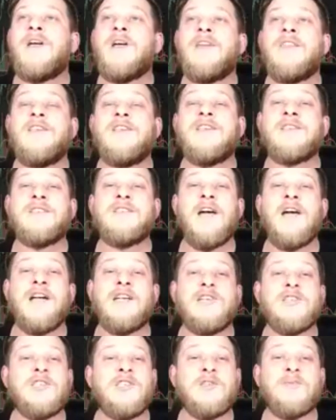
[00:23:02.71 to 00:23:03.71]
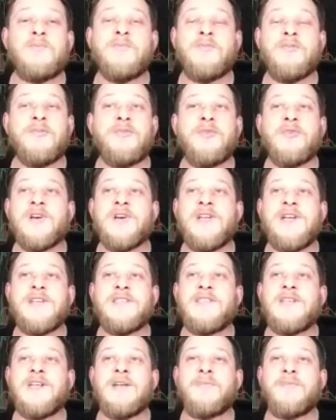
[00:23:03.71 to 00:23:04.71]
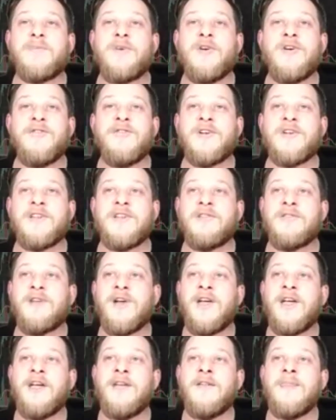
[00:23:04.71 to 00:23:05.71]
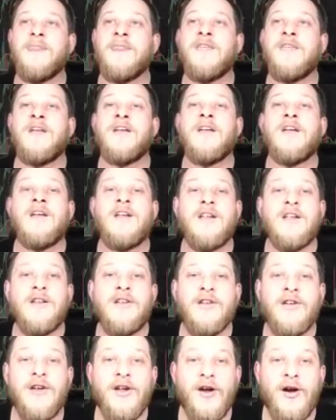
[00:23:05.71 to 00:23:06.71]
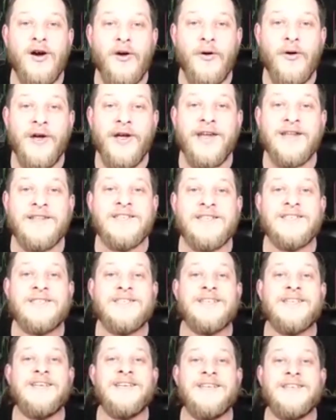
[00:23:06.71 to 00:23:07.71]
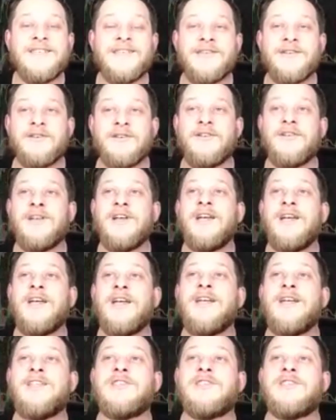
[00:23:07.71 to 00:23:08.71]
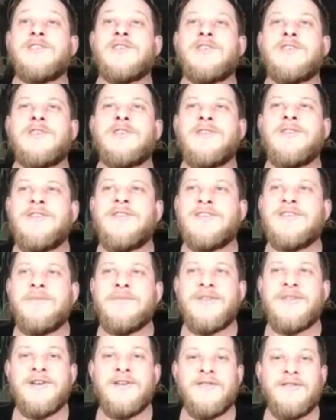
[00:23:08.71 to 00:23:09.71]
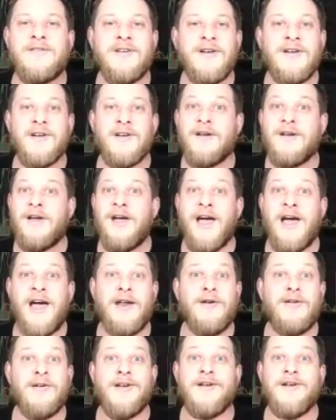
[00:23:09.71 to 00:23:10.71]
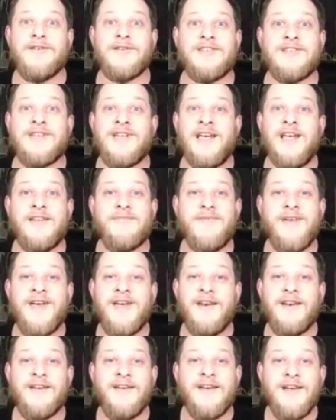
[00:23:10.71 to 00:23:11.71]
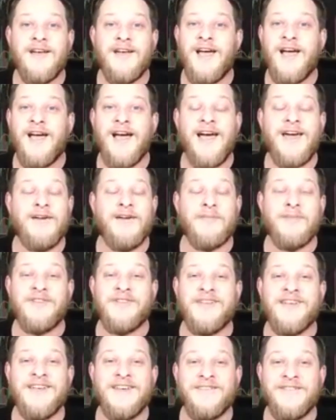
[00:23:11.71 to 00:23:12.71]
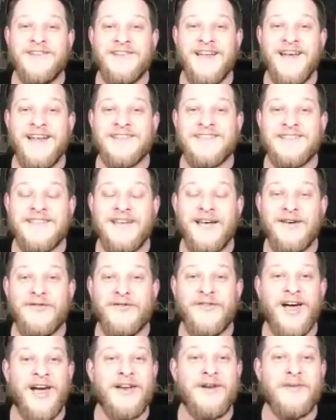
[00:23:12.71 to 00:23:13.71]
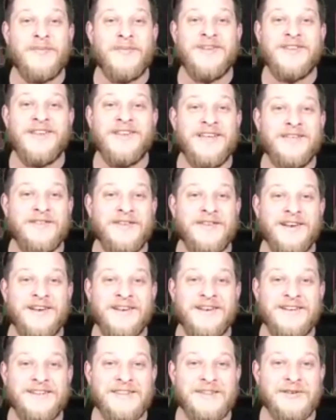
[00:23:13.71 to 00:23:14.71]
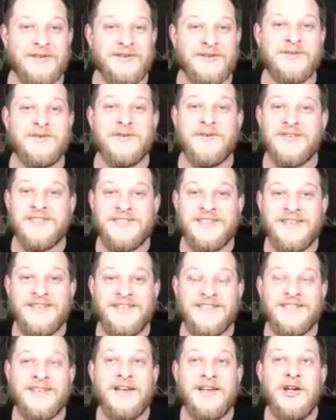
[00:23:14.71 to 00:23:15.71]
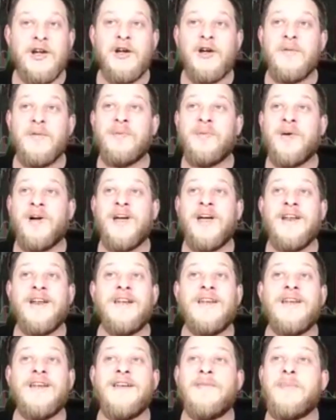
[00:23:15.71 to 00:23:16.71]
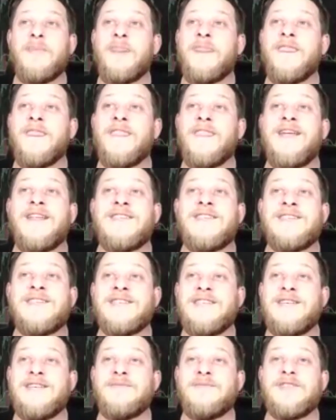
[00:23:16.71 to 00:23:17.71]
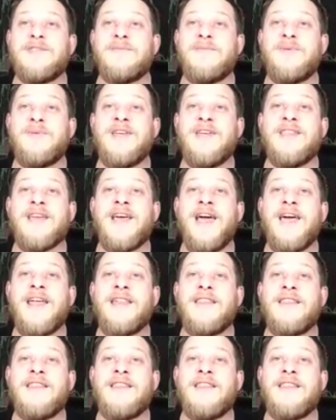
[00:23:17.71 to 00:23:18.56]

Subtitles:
This guy just predicted it perfectly, right? No, it's seasonal. It's something I don't understand, man. I don't believe in that stuff. I don't believe in the solstice, but it seems to be that